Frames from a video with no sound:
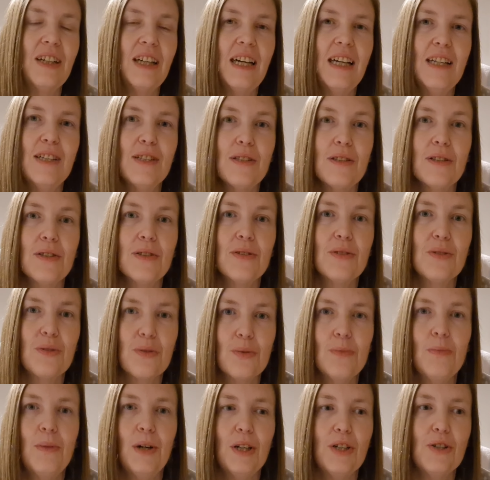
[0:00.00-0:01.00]
It's
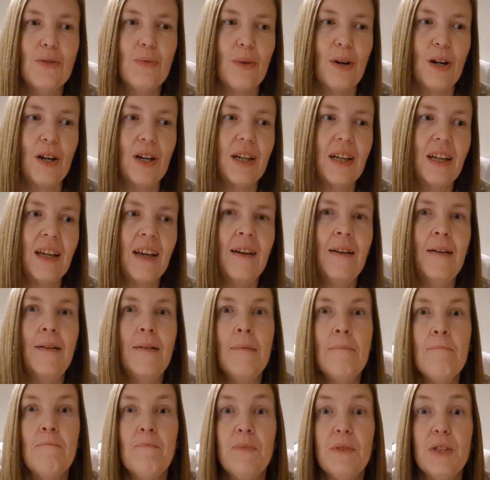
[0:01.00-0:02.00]
so much work,
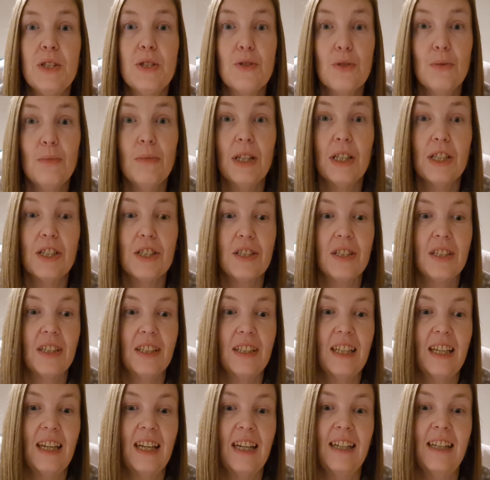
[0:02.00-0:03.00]
so much
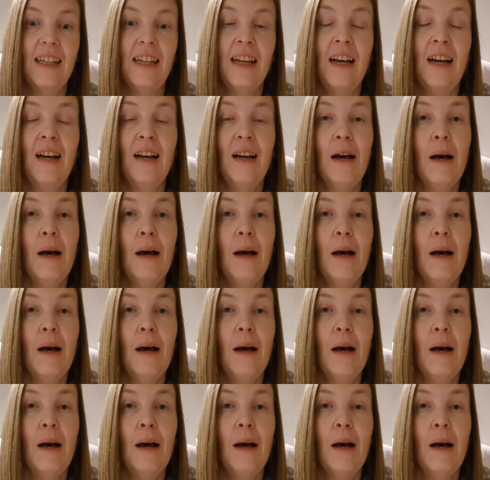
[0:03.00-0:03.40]
studying.